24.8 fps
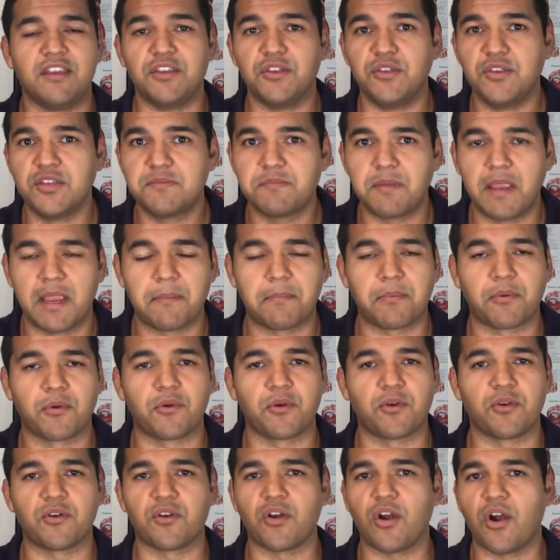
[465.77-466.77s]
a
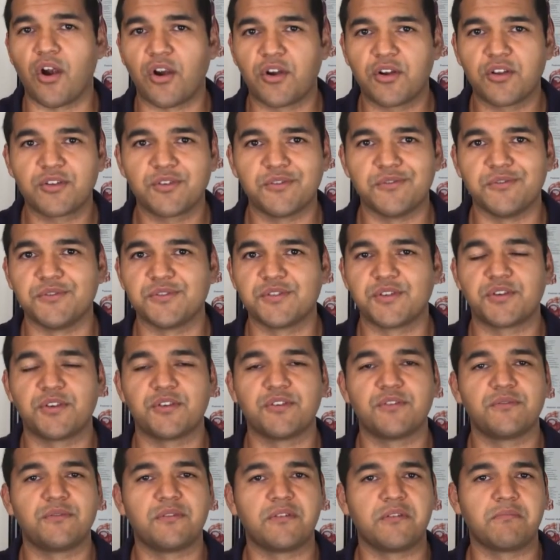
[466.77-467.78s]
newspaper or articles or
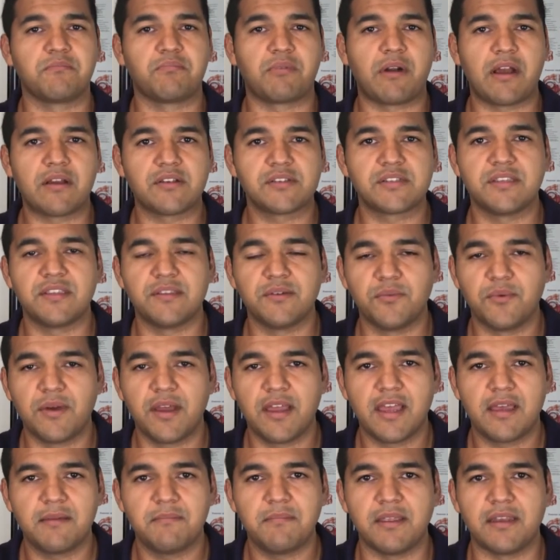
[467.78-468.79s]
you're, you're browsing the
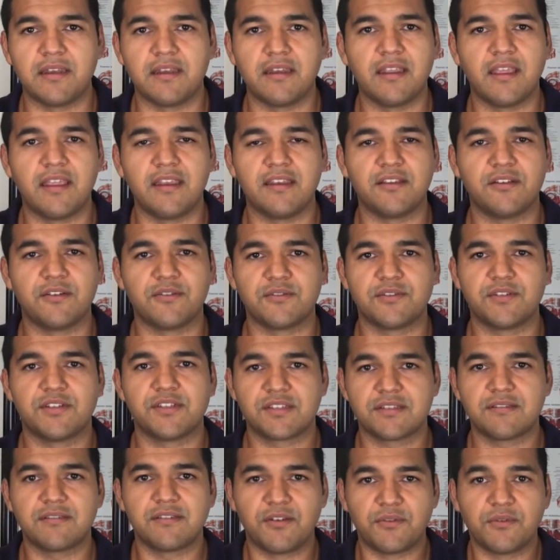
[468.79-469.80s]
web and, and you're
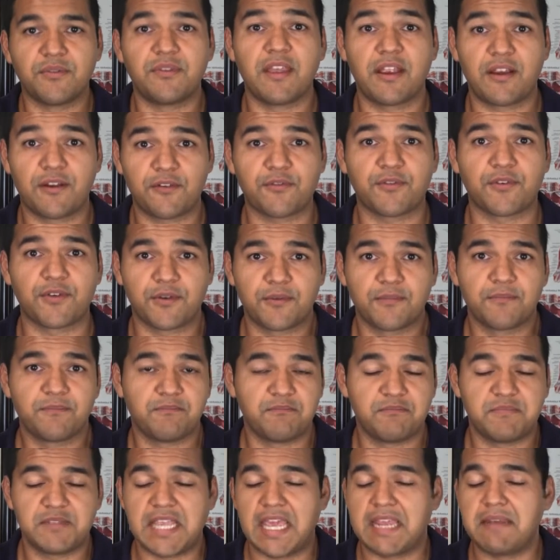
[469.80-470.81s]
just you're there for
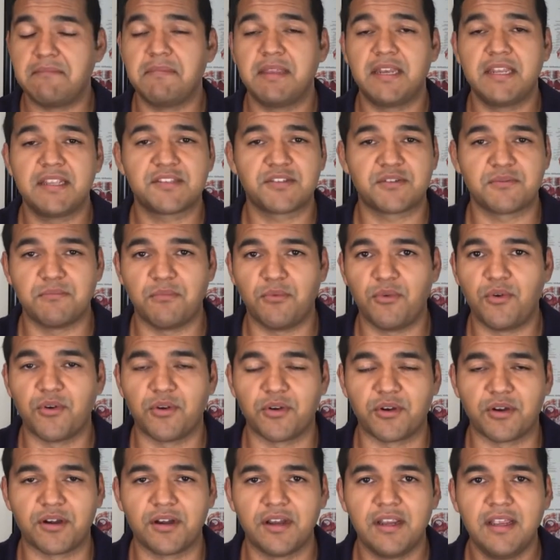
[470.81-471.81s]
10 minutes or
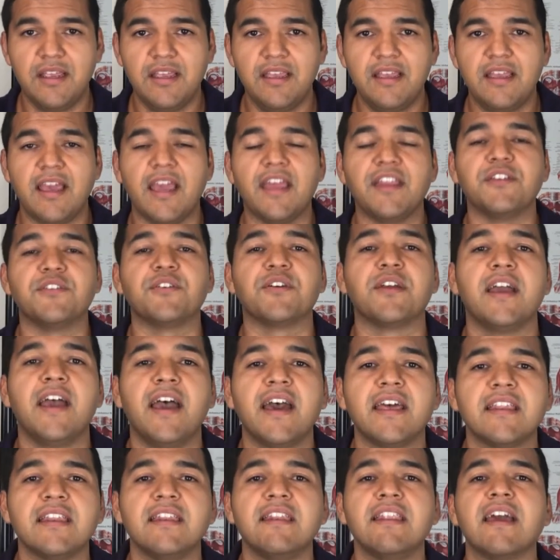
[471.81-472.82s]
more and your
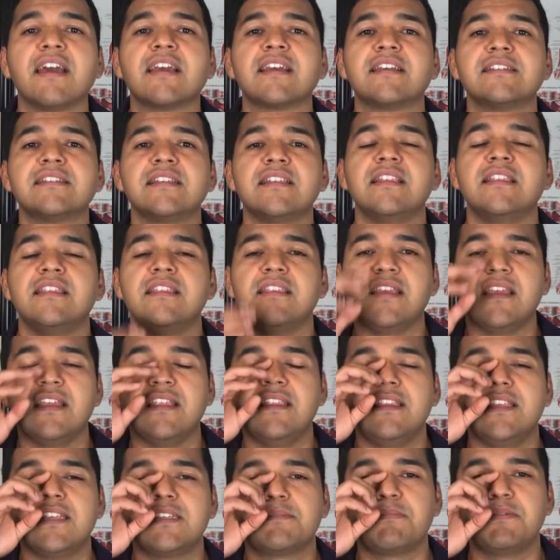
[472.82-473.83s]
head and neck is in,
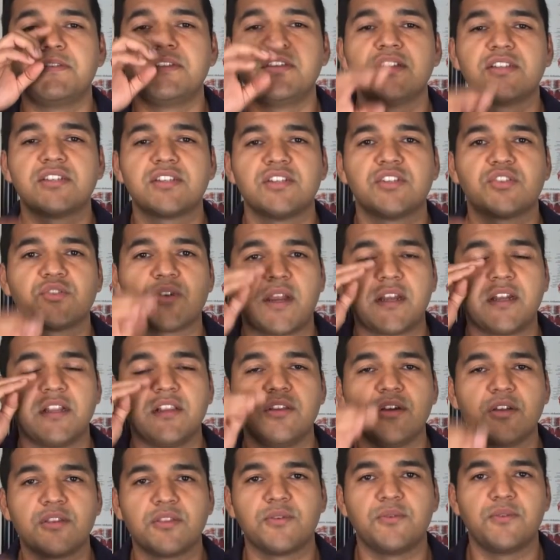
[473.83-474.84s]
in this position trying
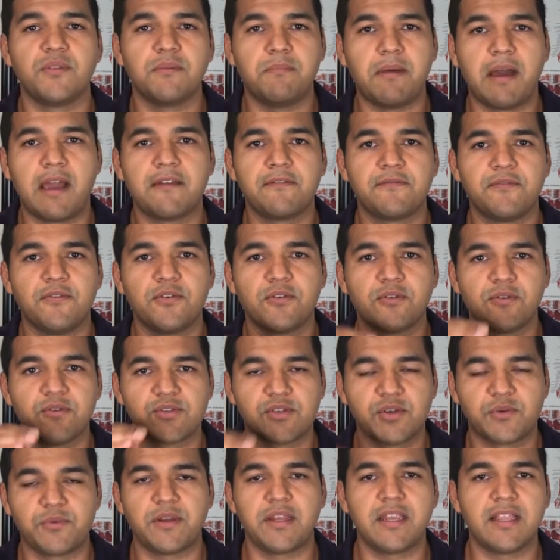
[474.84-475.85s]
to look through the
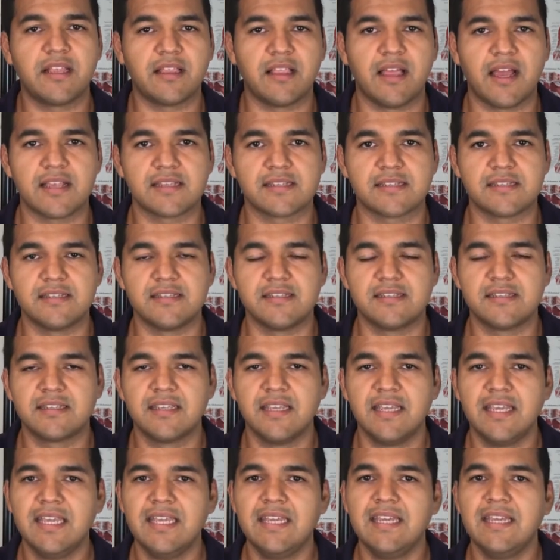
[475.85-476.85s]
bifocals or reading
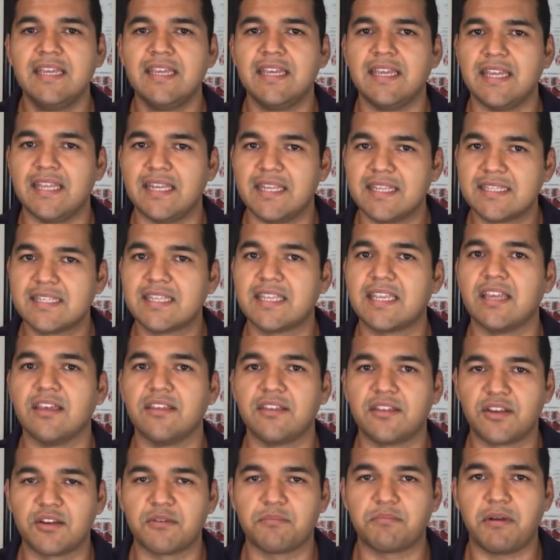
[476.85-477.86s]
glasses it is
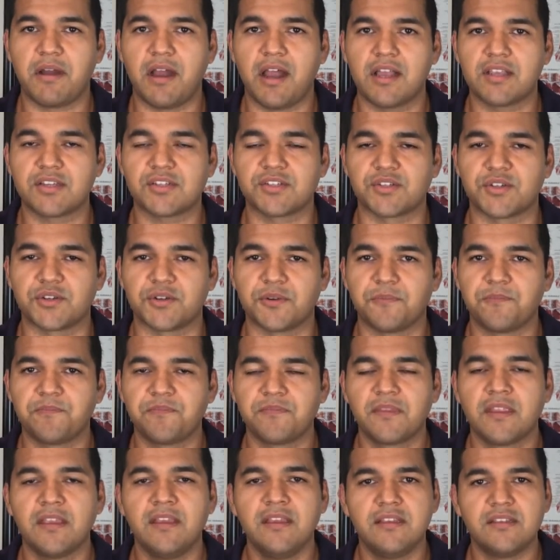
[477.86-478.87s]
killing your posture
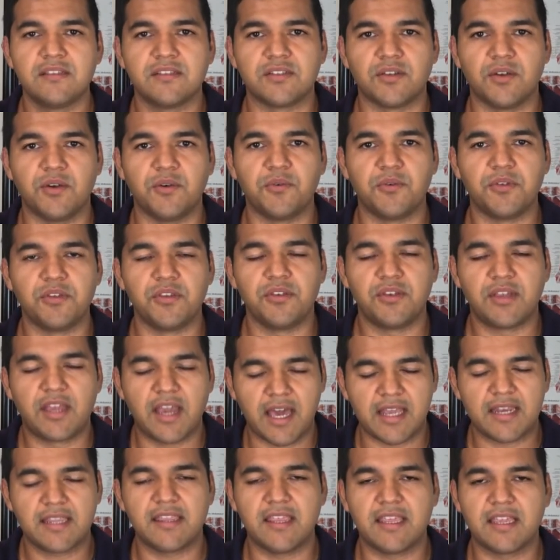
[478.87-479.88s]
so you
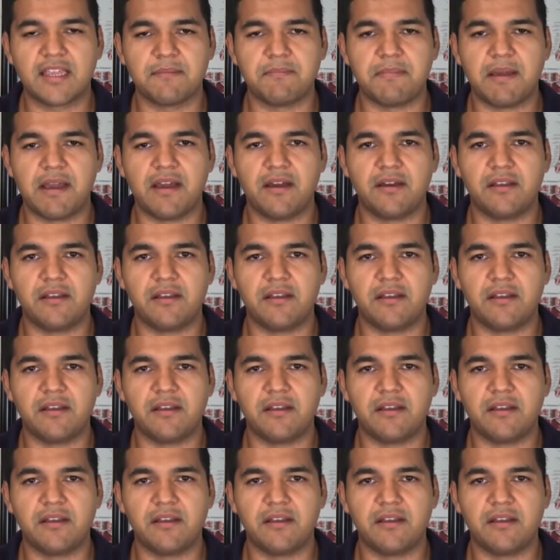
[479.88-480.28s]
got to think